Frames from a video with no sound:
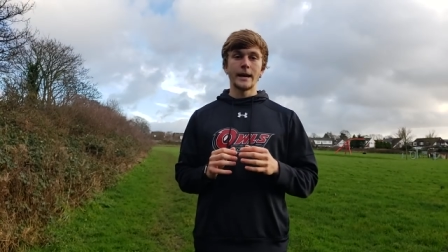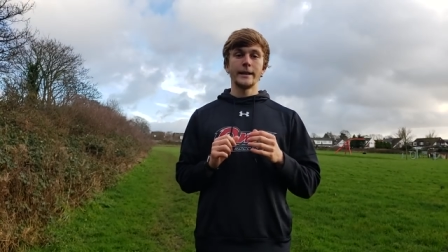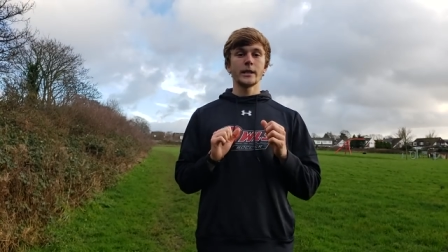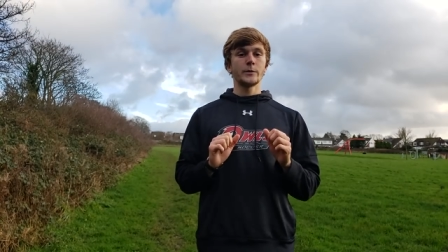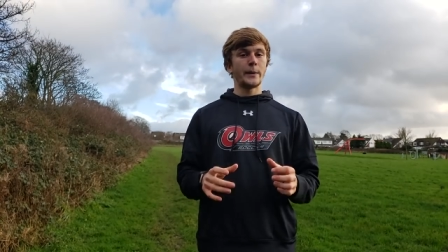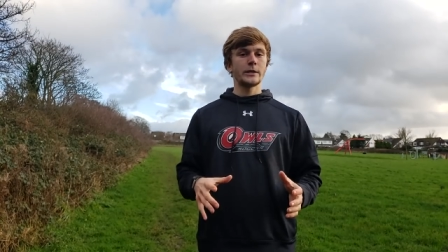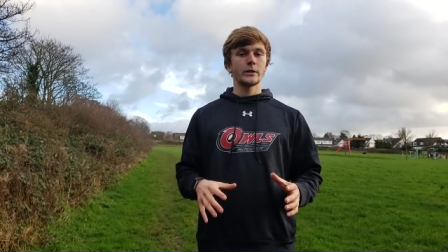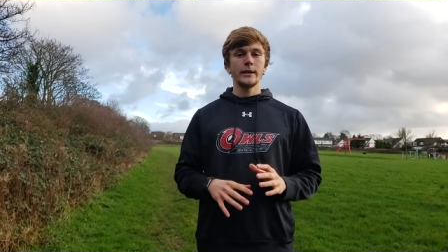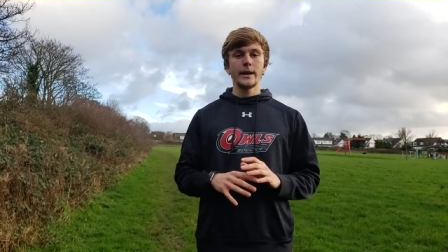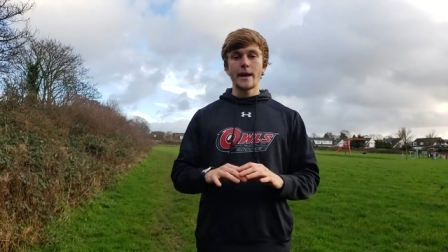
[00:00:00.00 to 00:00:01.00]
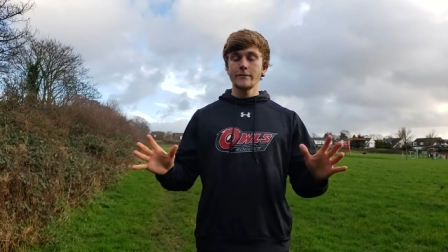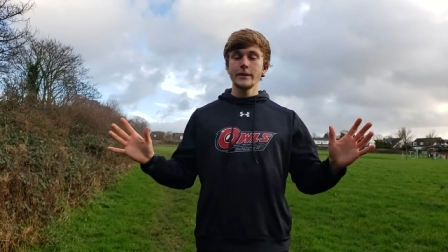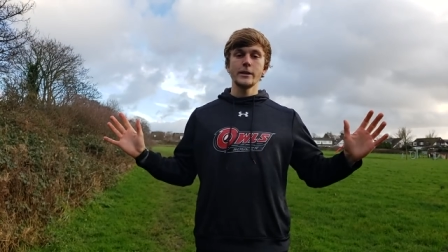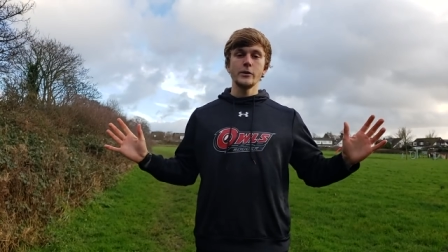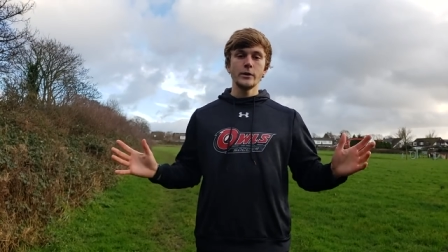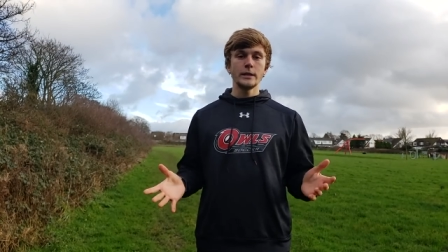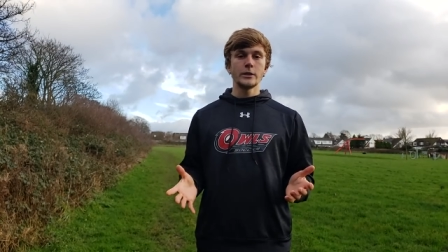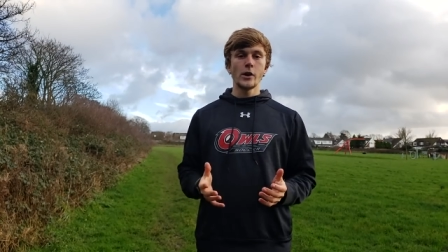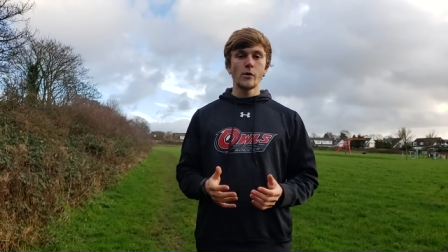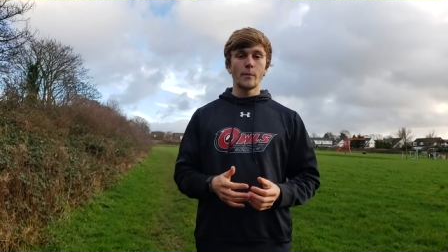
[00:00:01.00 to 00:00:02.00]
And that's basically everything you need
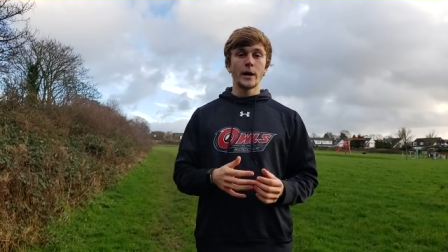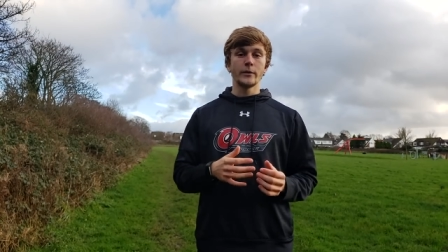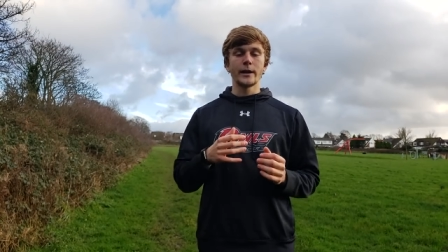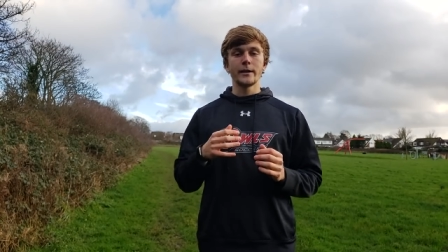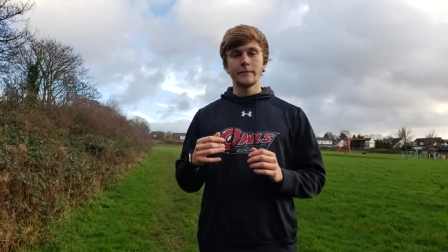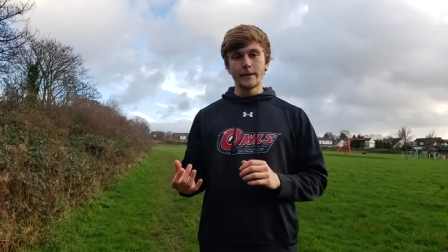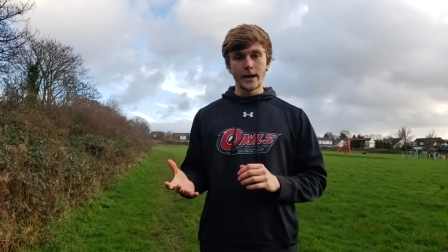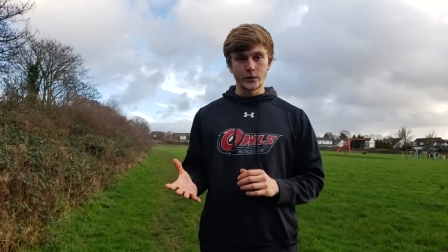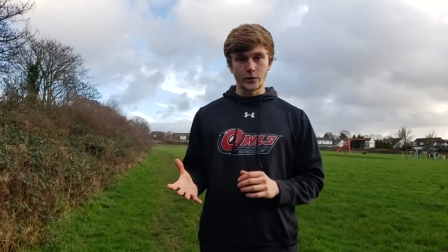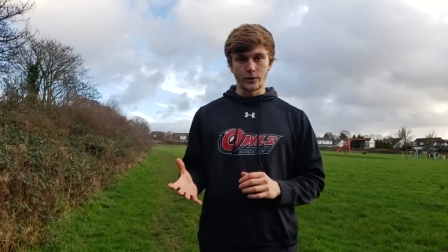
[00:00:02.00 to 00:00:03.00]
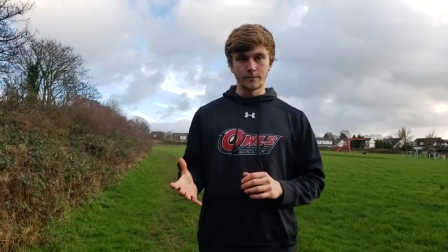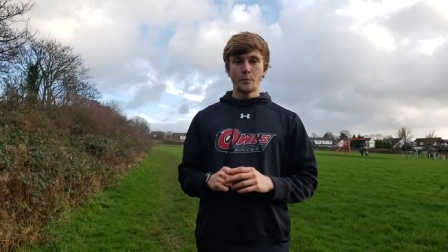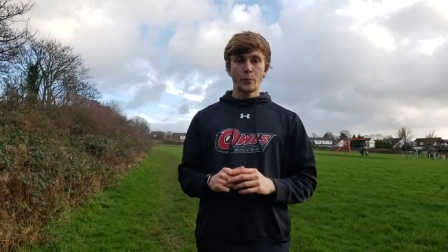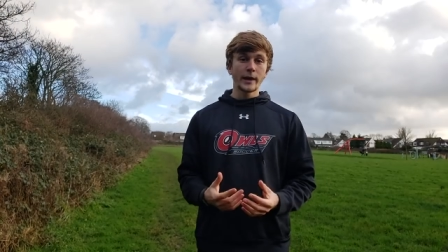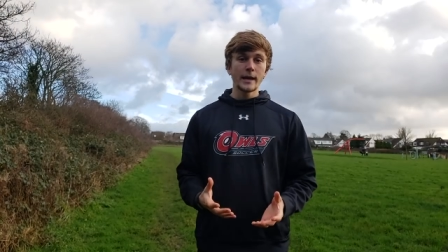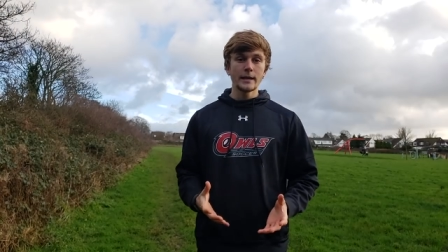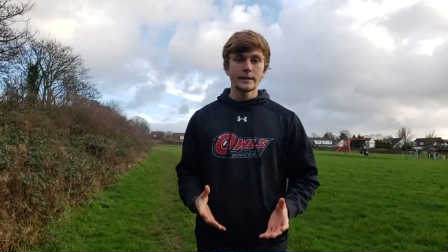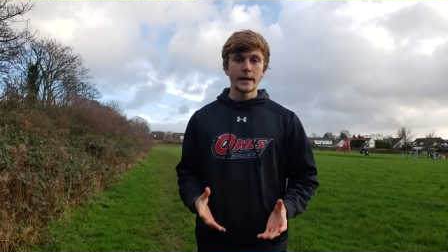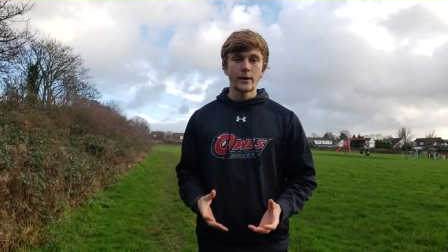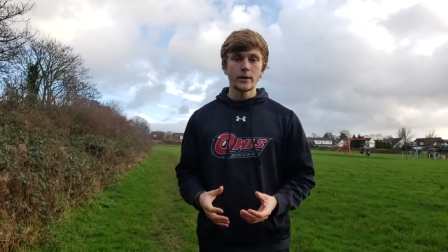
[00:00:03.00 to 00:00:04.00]
to know about getting faster. Breaking it
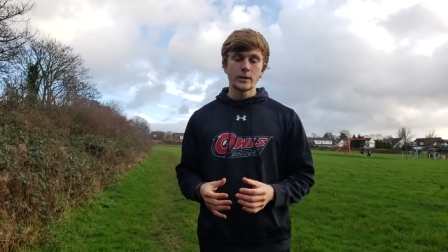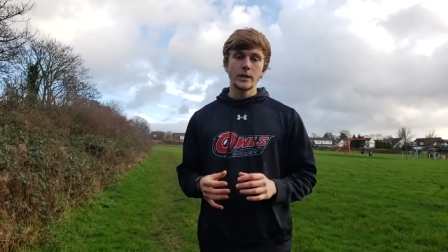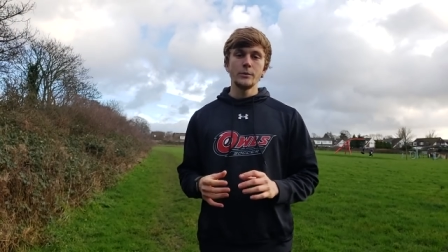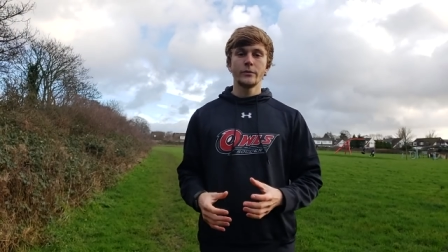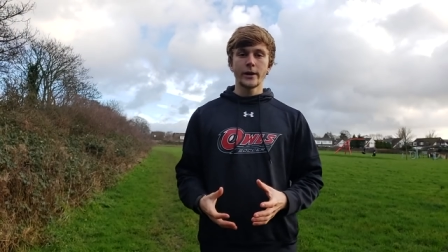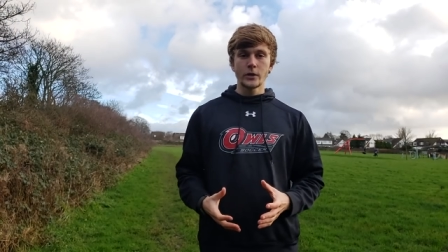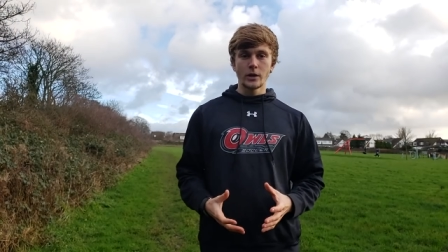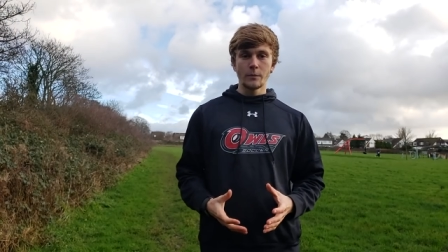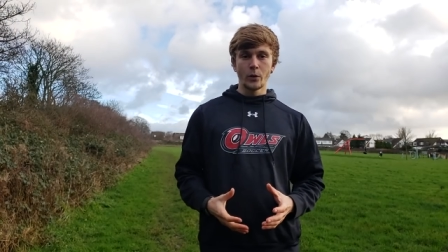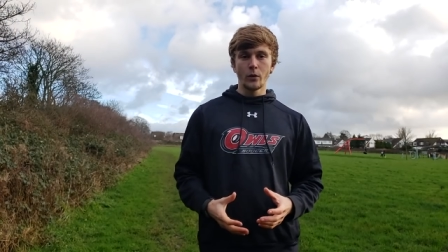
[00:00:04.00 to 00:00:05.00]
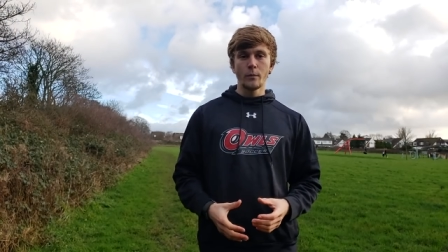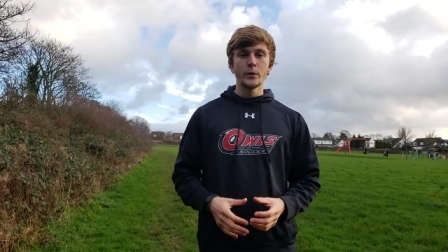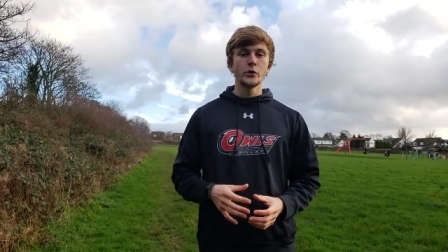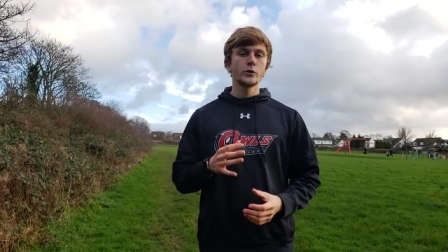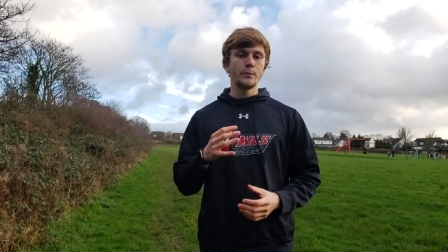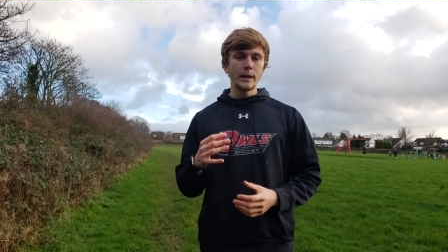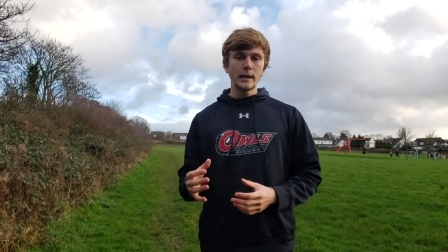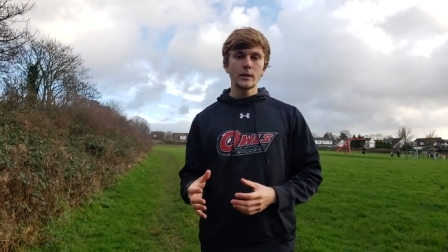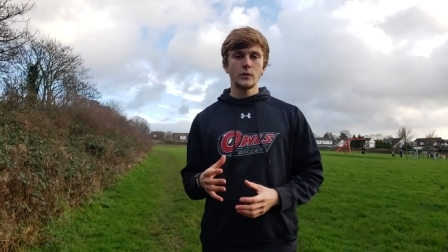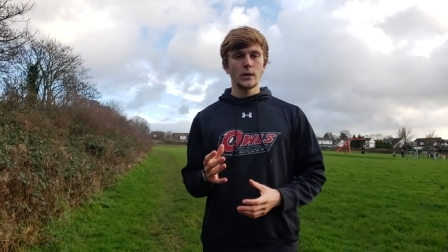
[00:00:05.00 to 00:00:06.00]
down, it seems very simple, but just be
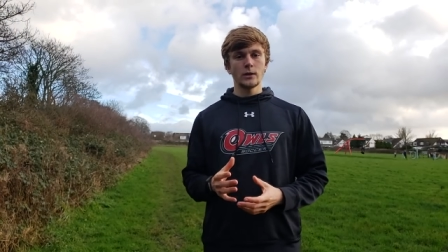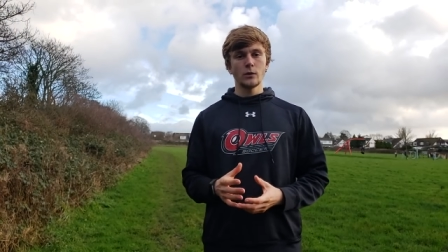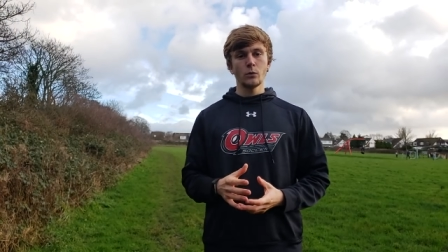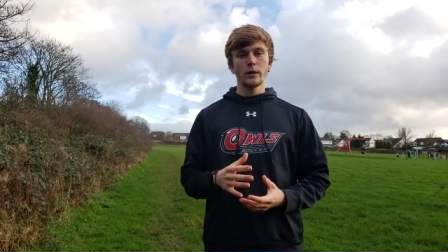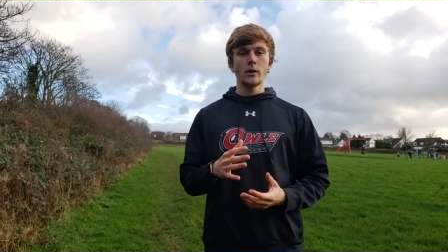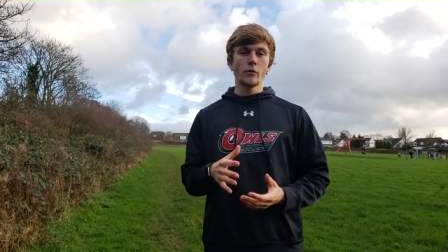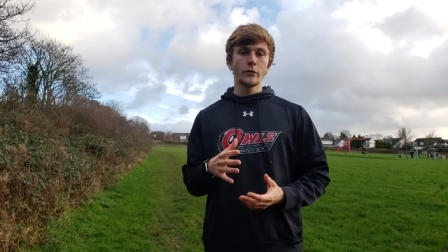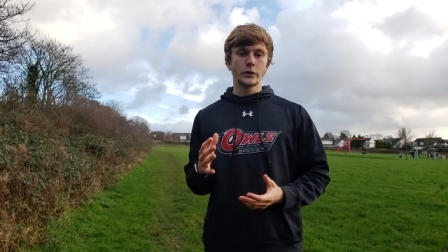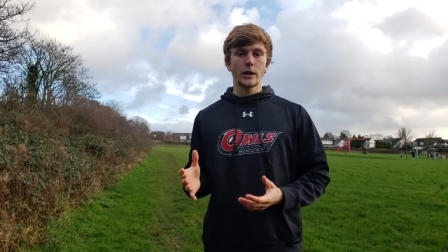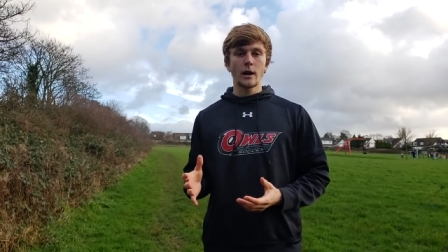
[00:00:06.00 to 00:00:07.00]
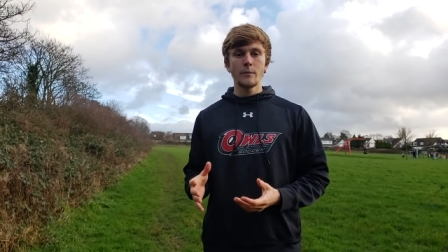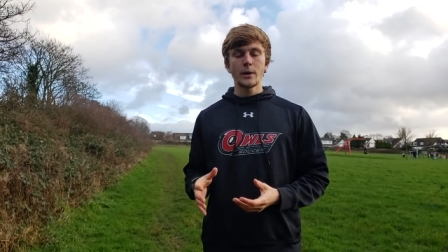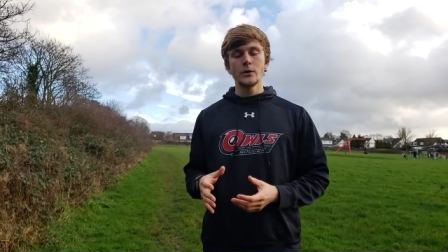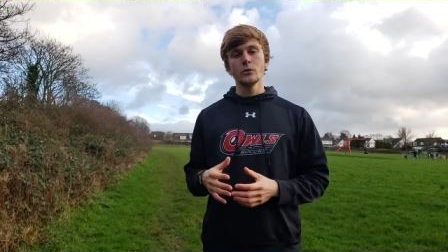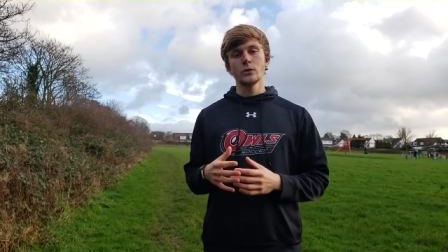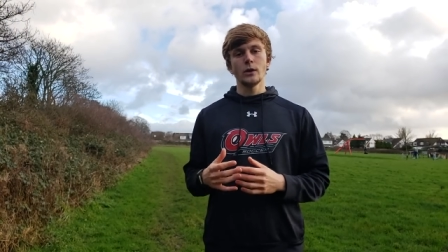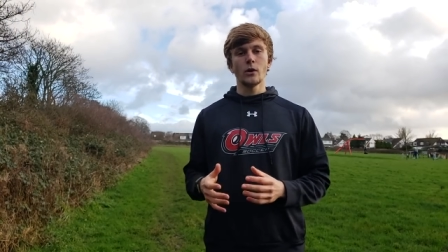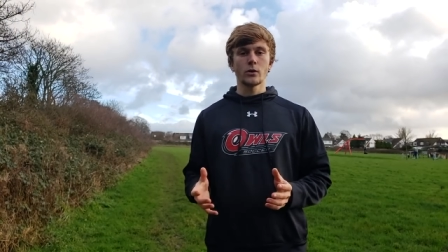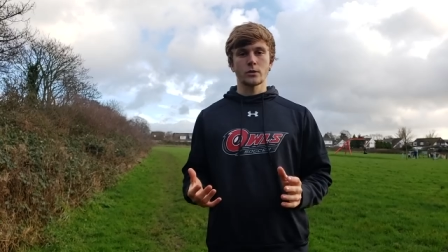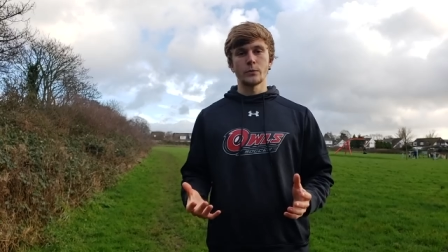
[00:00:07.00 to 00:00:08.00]
consistent with it over time and you'll see
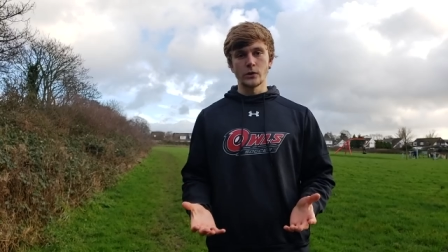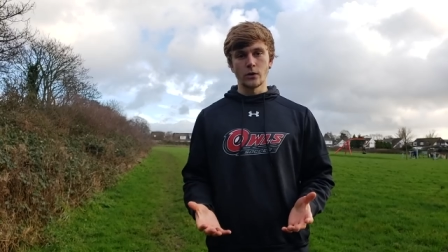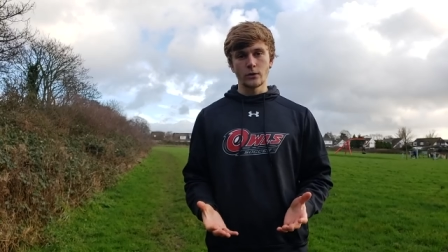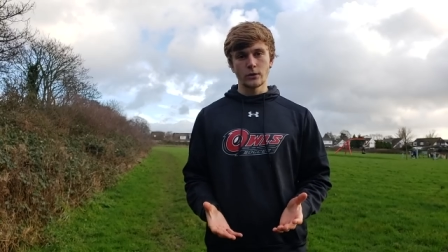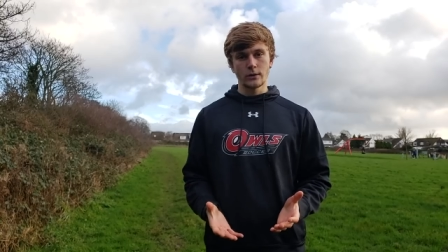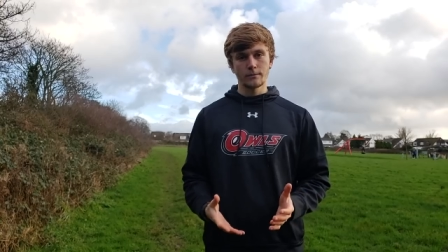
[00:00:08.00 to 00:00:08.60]
awesome results.